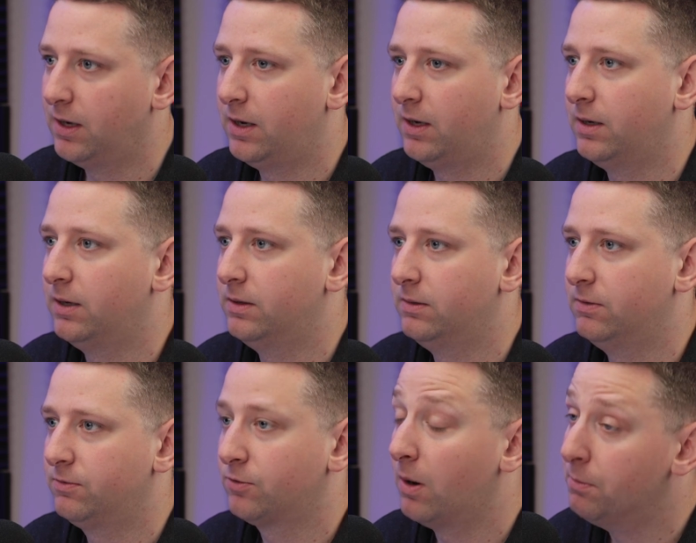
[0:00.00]

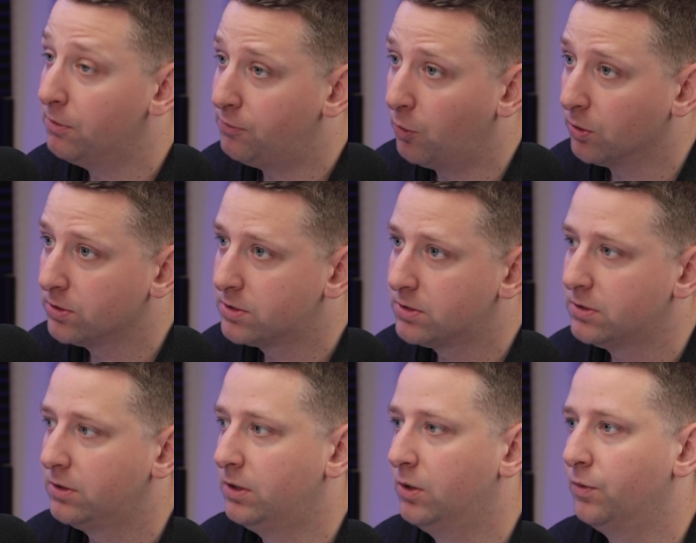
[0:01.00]
from the force,
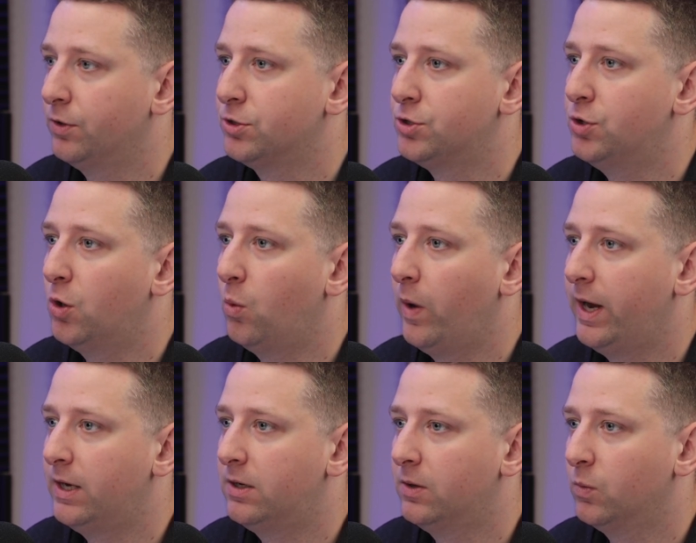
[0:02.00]
you know, there's no
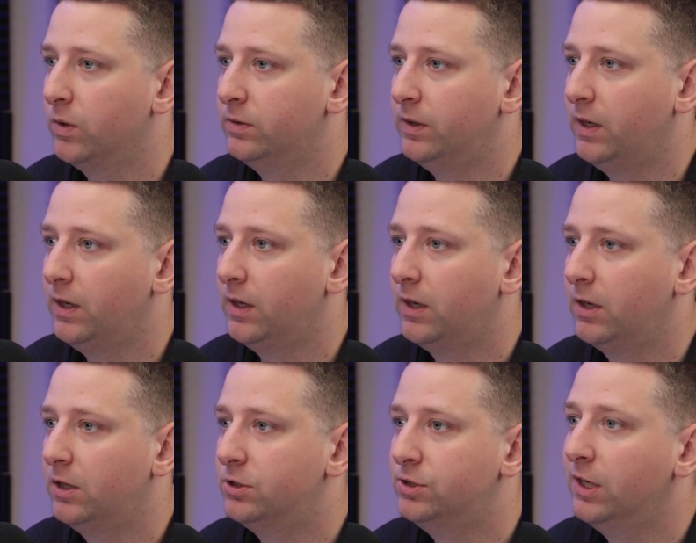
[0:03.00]
way to really
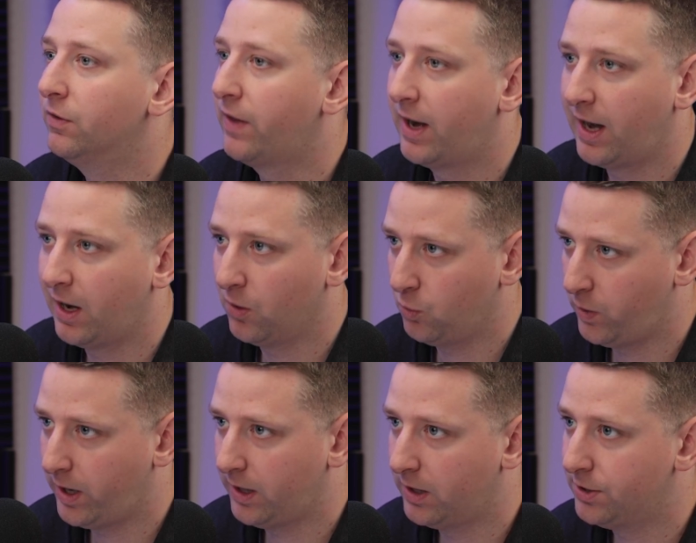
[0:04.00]
clear that
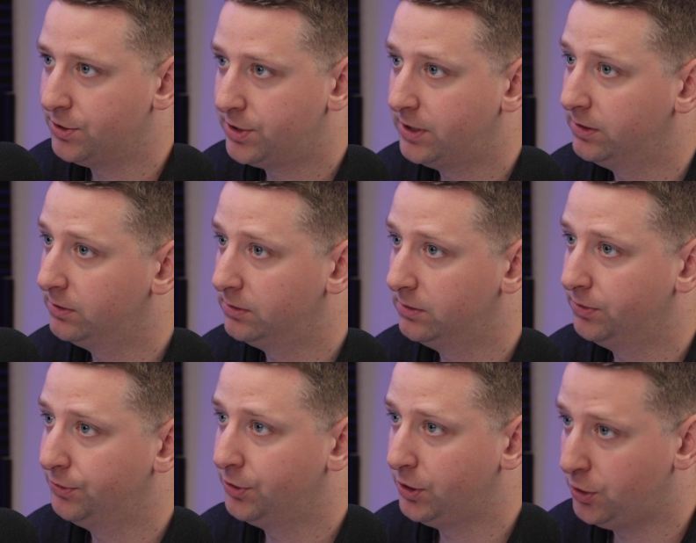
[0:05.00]
airway until
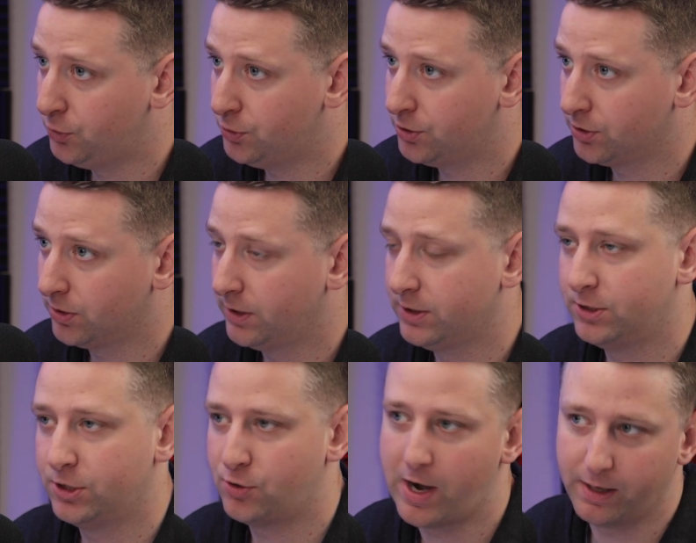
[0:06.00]
the user is
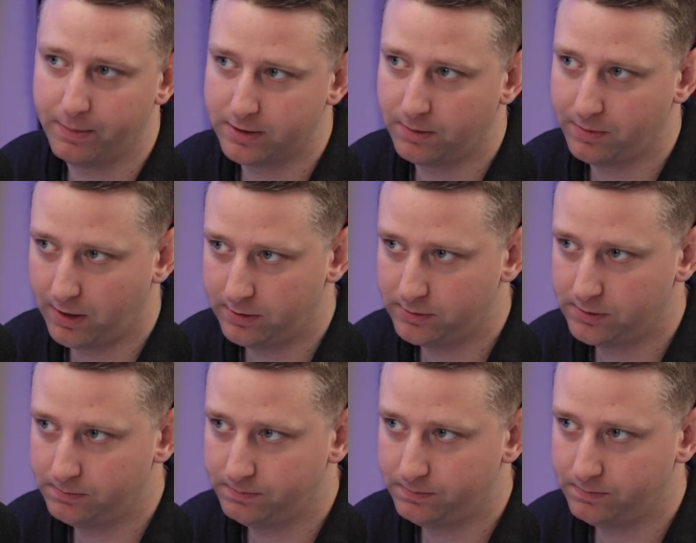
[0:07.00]
distracted by something else.